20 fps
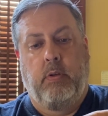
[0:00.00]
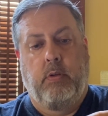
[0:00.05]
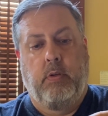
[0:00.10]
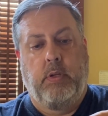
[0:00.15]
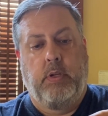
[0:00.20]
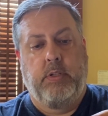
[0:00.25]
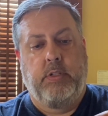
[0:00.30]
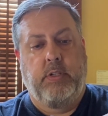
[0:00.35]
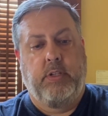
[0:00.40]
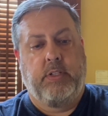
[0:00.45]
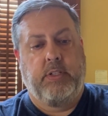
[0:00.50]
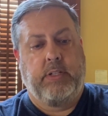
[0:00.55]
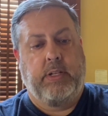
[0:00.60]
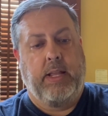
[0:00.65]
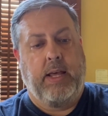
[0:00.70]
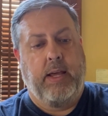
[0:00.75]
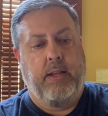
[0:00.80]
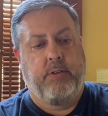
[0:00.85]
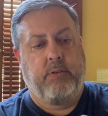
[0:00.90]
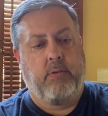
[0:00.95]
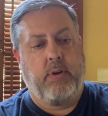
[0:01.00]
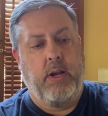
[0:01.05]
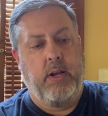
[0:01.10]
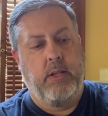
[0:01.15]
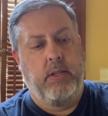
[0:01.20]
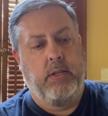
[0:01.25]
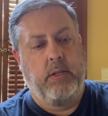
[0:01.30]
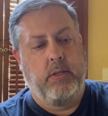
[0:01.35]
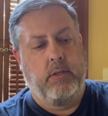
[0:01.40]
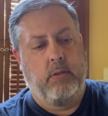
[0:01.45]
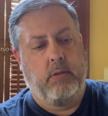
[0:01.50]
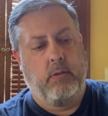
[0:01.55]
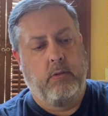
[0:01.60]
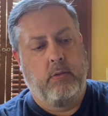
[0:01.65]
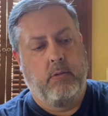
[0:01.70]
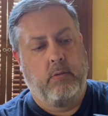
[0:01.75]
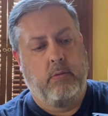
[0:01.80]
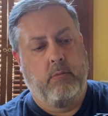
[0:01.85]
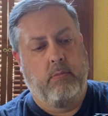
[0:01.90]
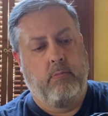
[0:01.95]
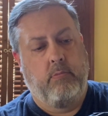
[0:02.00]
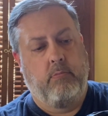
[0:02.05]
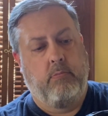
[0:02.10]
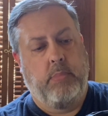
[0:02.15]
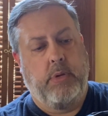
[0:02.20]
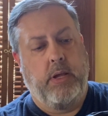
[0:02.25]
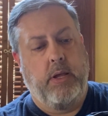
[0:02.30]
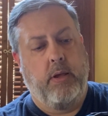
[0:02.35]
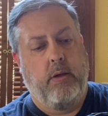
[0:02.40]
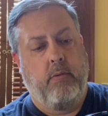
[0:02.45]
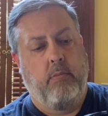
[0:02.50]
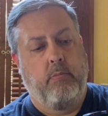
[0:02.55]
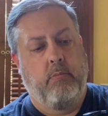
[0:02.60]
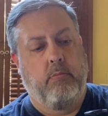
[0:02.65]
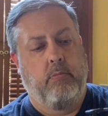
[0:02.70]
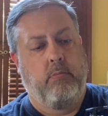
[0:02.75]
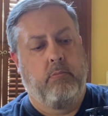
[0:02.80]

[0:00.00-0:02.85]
It just slides right in, bam.